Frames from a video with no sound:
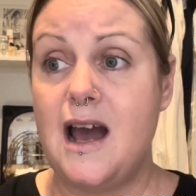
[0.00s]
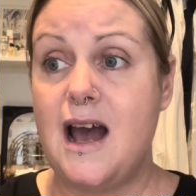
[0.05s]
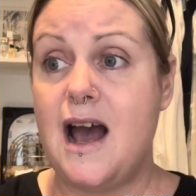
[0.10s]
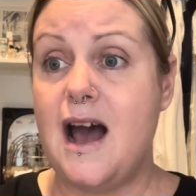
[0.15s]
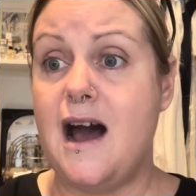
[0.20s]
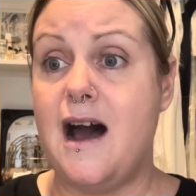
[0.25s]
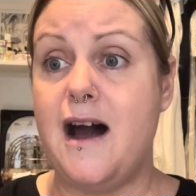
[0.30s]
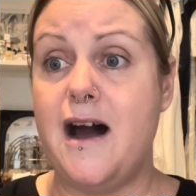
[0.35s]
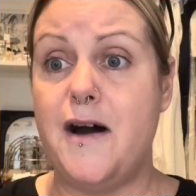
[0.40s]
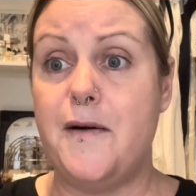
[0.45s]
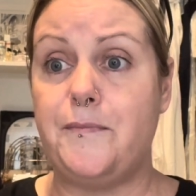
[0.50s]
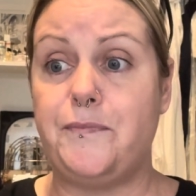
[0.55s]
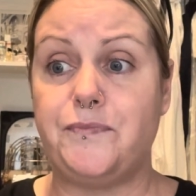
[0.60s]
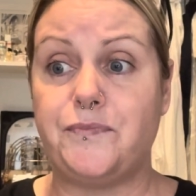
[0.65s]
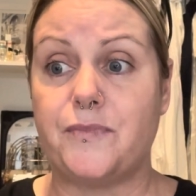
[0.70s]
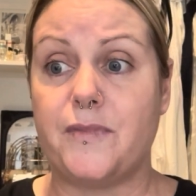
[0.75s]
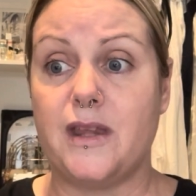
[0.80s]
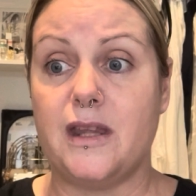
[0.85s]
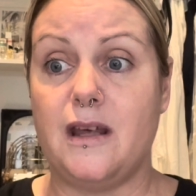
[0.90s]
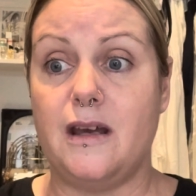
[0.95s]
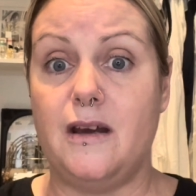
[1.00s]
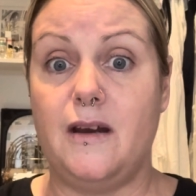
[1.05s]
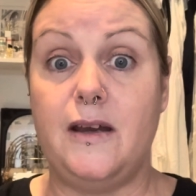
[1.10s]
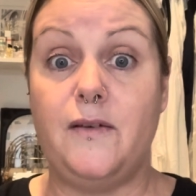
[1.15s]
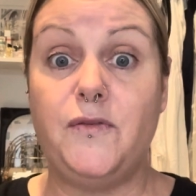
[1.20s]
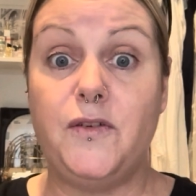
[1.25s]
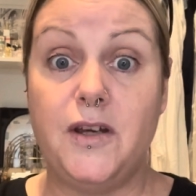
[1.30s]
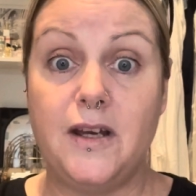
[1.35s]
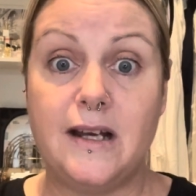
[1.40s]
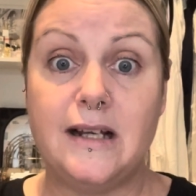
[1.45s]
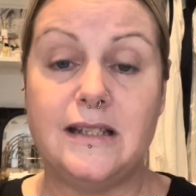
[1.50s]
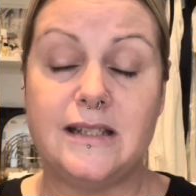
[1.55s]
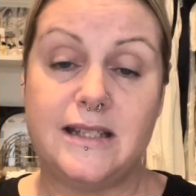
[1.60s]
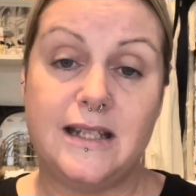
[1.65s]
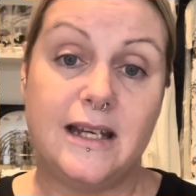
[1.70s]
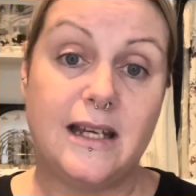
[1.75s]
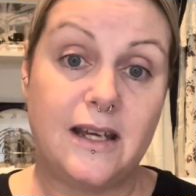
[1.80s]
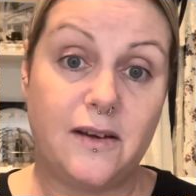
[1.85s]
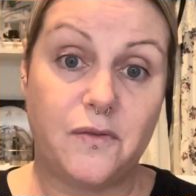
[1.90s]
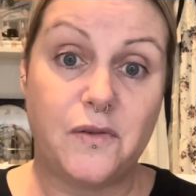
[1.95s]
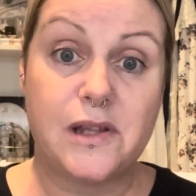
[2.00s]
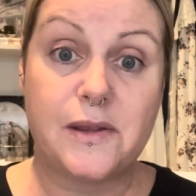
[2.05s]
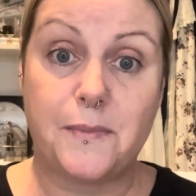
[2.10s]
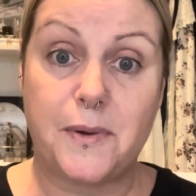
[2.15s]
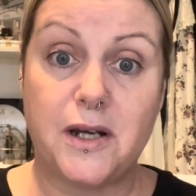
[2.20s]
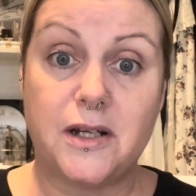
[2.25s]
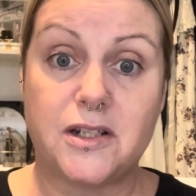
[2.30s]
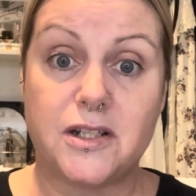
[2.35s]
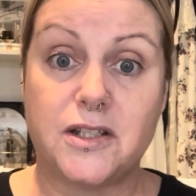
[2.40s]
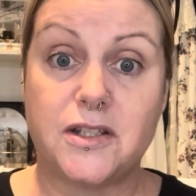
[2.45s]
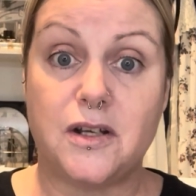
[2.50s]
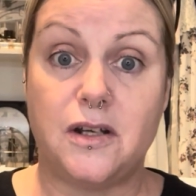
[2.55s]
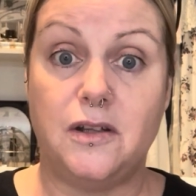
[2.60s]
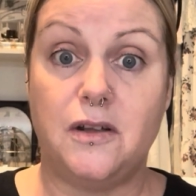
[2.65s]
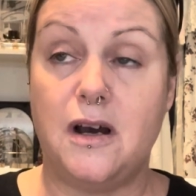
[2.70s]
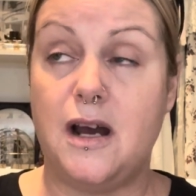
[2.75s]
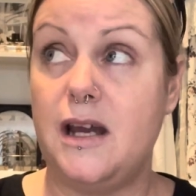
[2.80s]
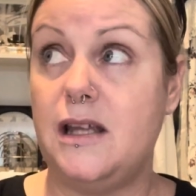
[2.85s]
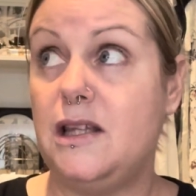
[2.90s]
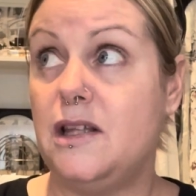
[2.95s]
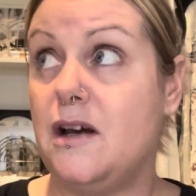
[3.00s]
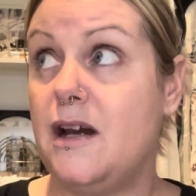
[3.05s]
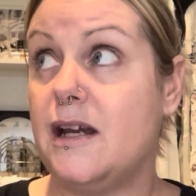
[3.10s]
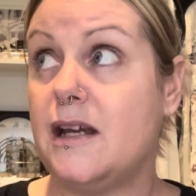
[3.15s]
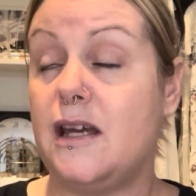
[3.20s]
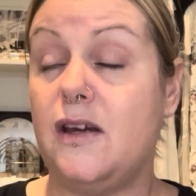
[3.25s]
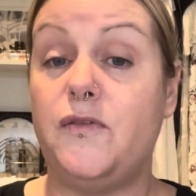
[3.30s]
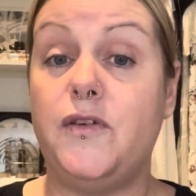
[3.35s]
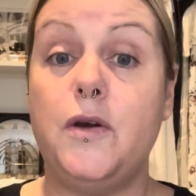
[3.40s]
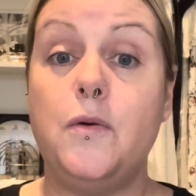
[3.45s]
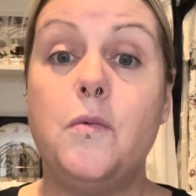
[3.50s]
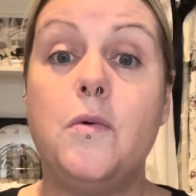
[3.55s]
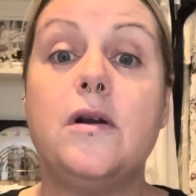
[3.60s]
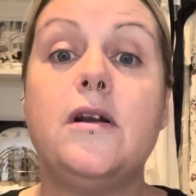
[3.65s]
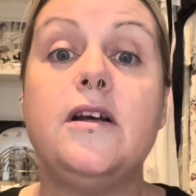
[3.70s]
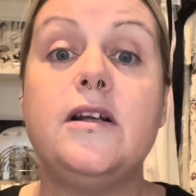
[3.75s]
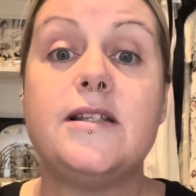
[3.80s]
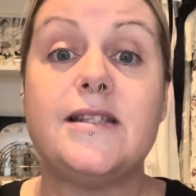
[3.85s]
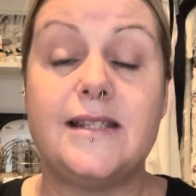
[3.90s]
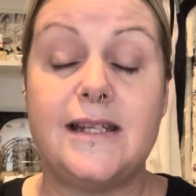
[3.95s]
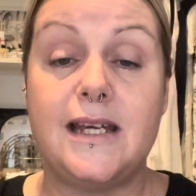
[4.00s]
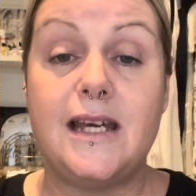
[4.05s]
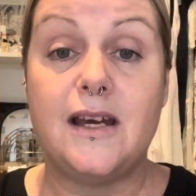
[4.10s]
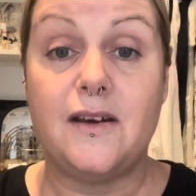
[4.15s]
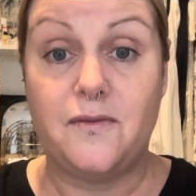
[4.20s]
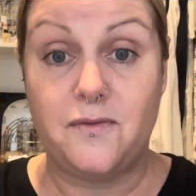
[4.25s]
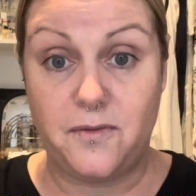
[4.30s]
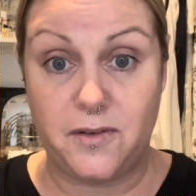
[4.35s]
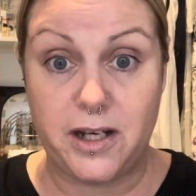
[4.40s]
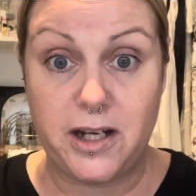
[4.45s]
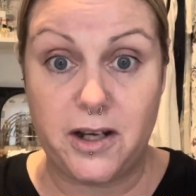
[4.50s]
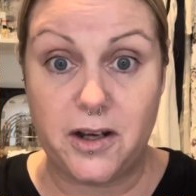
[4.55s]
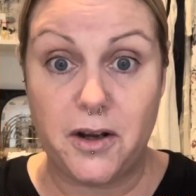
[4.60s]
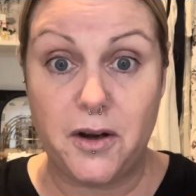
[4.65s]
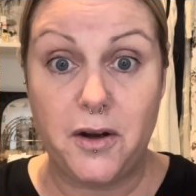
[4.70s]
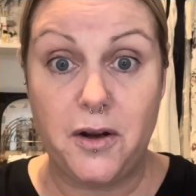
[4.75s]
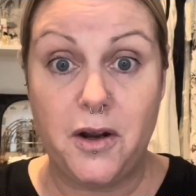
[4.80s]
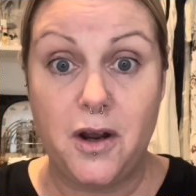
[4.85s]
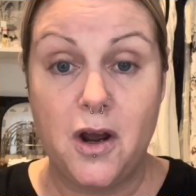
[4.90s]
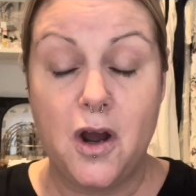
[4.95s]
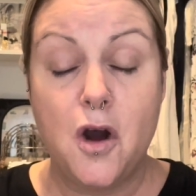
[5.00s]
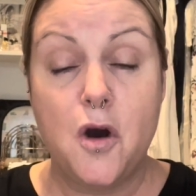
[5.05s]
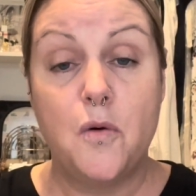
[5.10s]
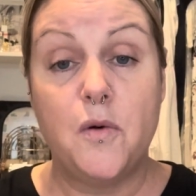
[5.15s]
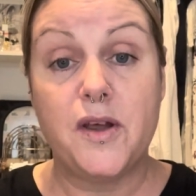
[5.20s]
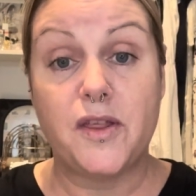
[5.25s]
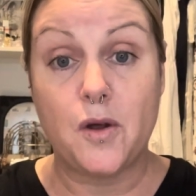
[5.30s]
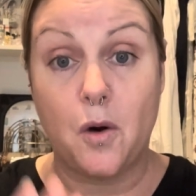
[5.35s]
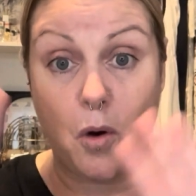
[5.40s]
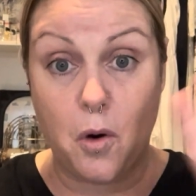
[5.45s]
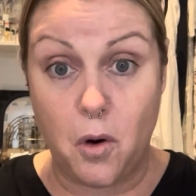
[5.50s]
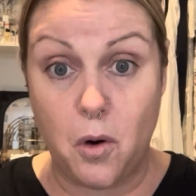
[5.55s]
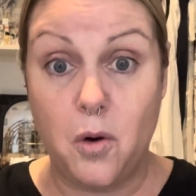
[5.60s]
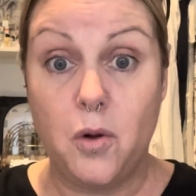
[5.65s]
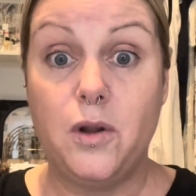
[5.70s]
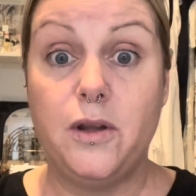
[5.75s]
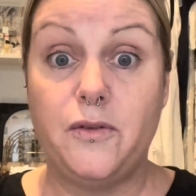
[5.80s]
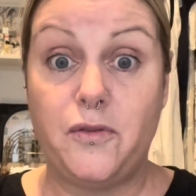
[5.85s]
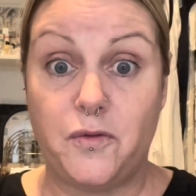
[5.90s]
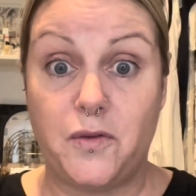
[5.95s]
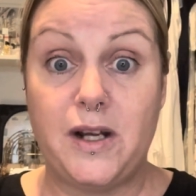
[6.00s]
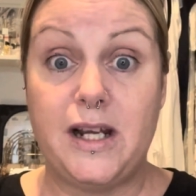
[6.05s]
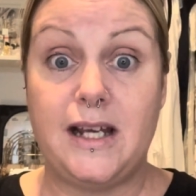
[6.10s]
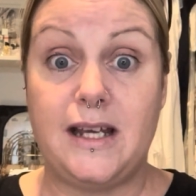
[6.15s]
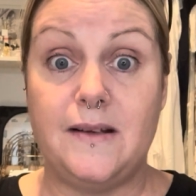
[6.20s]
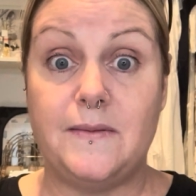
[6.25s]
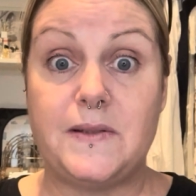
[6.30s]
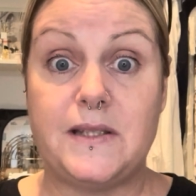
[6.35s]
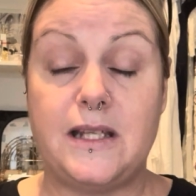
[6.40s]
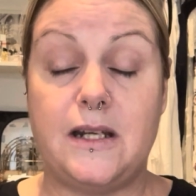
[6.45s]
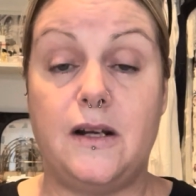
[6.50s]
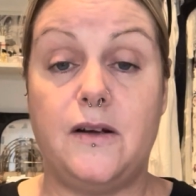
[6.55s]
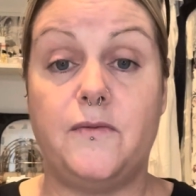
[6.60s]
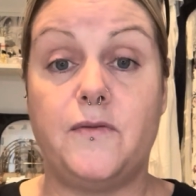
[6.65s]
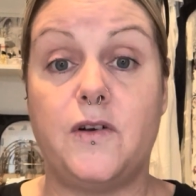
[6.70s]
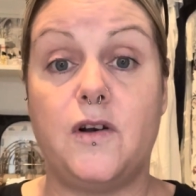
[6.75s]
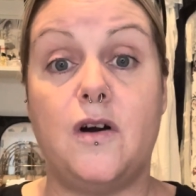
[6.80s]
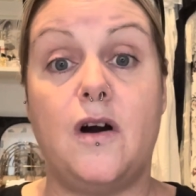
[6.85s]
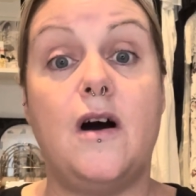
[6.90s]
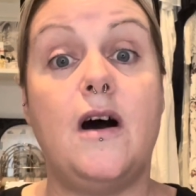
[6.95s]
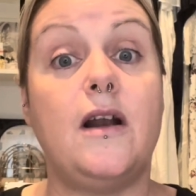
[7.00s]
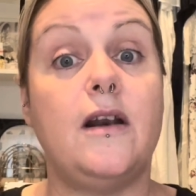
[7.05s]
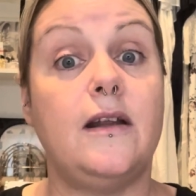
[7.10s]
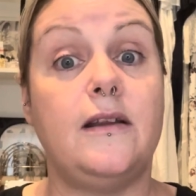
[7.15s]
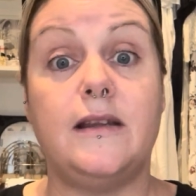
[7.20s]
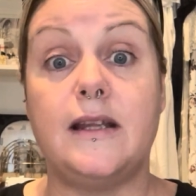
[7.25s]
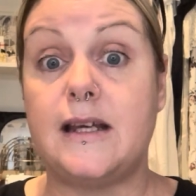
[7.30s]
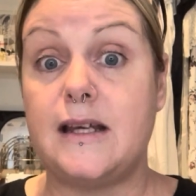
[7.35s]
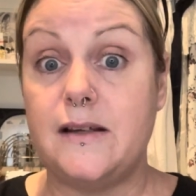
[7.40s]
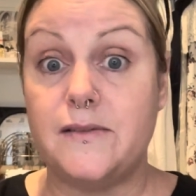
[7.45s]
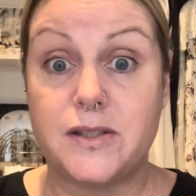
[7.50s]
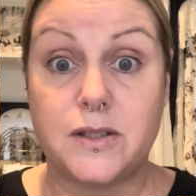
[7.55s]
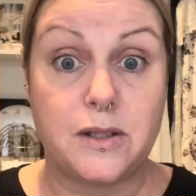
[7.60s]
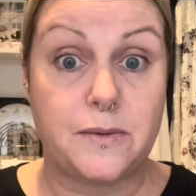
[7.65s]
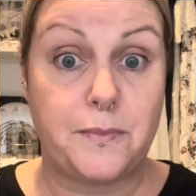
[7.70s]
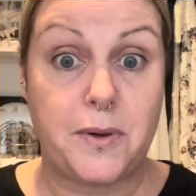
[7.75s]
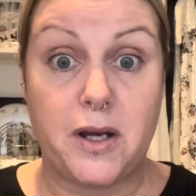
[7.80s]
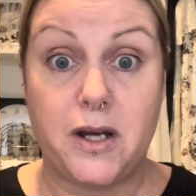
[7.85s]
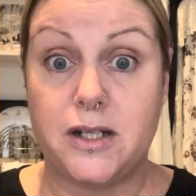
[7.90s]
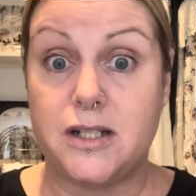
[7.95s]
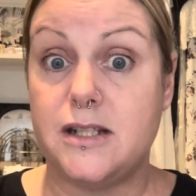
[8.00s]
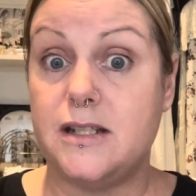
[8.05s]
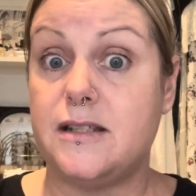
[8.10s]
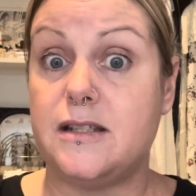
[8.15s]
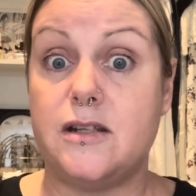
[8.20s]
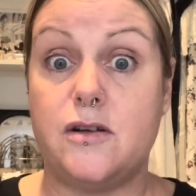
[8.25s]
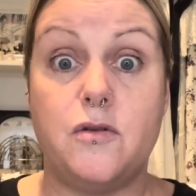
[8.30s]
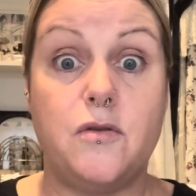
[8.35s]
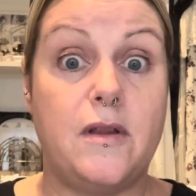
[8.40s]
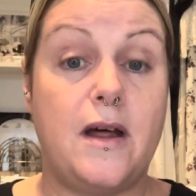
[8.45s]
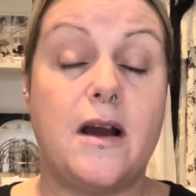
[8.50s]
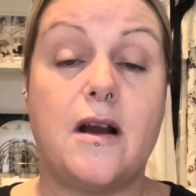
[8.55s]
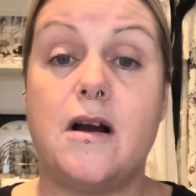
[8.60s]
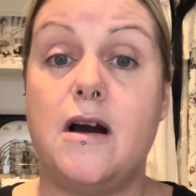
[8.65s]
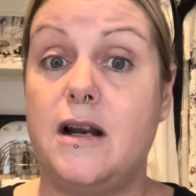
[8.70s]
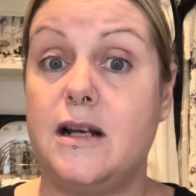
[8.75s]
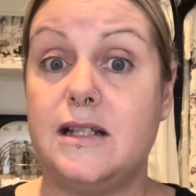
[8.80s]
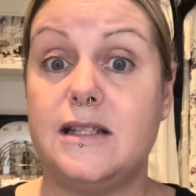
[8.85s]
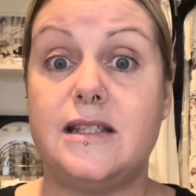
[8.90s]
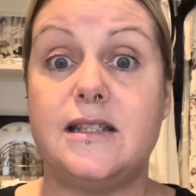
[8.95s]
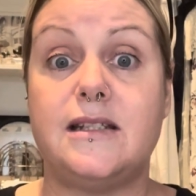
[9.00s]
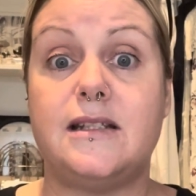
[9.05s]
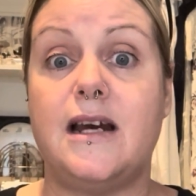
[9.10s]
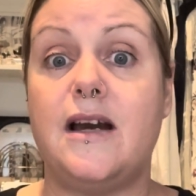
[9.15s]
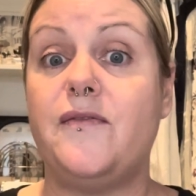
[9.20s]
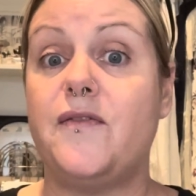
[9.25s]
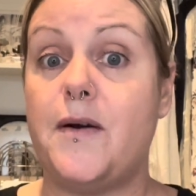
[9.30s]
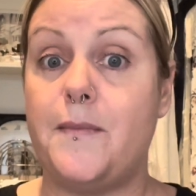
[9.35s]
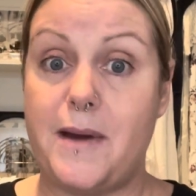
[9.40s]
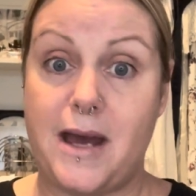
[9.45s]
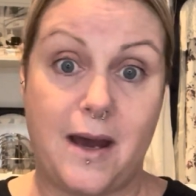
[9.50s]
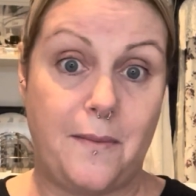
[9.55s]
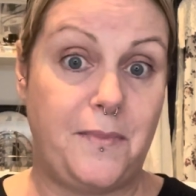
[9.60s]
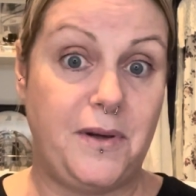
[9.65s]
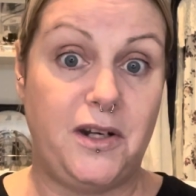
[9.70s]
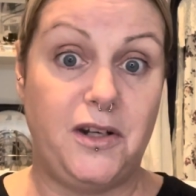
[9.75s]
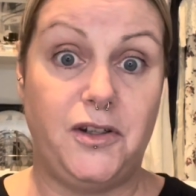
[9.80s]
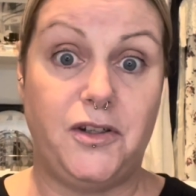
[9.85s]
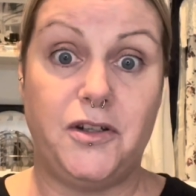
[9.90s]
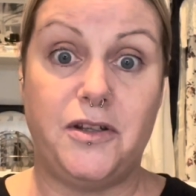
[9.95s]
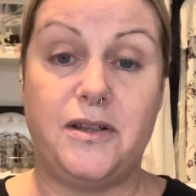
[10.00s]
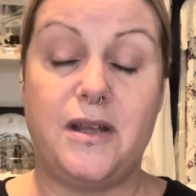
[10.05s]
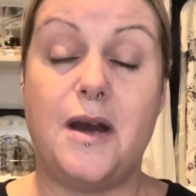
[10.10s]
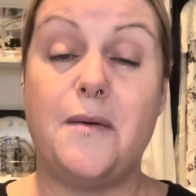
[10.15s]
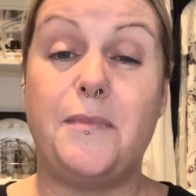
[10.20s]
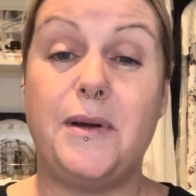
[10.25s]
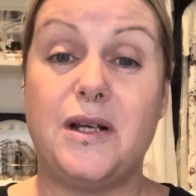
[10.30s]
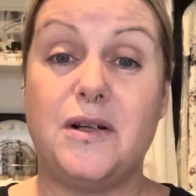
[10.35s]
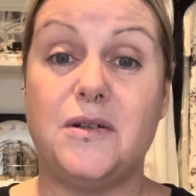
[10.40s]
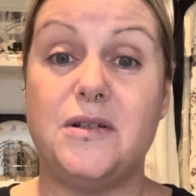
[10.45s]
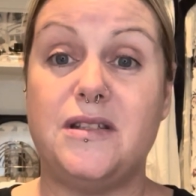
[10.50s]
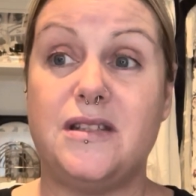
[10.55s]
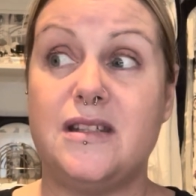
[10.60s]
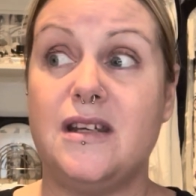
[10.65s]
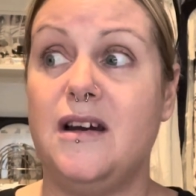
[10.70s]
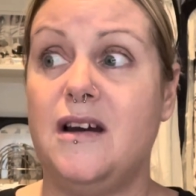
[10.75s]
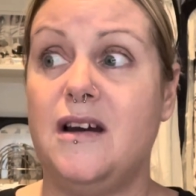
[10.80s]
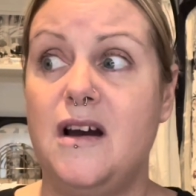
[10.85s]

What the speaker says: If you can see a gift with purchase online, like if you want to see a video with all the free gifts that I've got and the gifts with purchase and all that kind of stuff, I'm happy to do that because